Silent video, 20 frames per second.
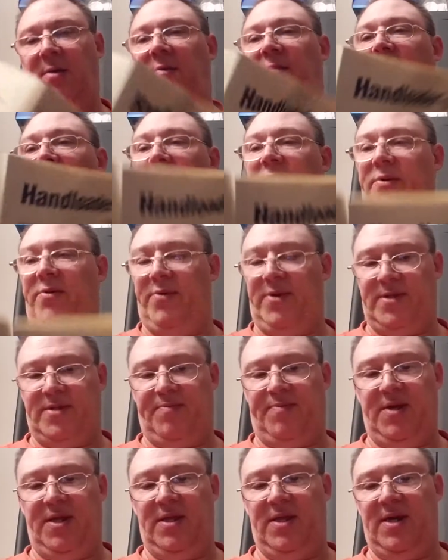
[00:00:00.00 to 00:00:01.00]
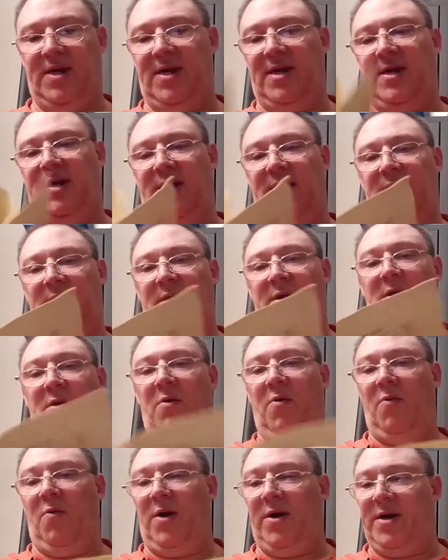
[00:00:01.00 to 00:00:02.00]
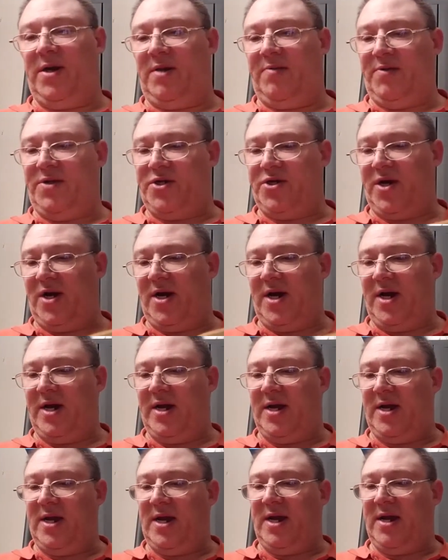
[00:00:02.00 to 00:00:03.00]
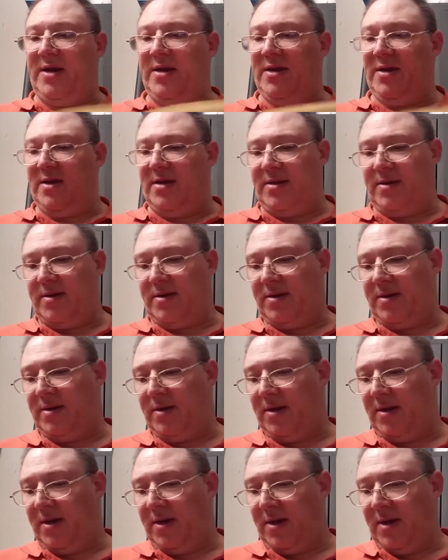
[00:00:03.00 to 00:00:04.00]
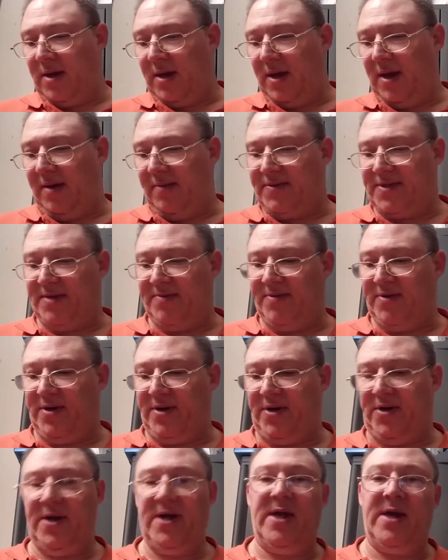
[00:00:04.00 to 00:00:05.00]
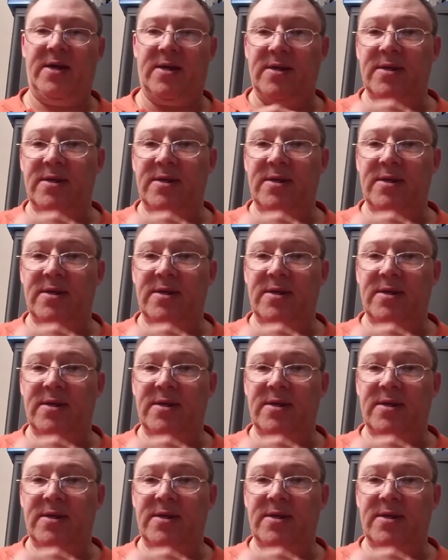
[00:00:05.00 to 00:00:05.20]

The recipe that I wanted to give a try, I had to have 700X.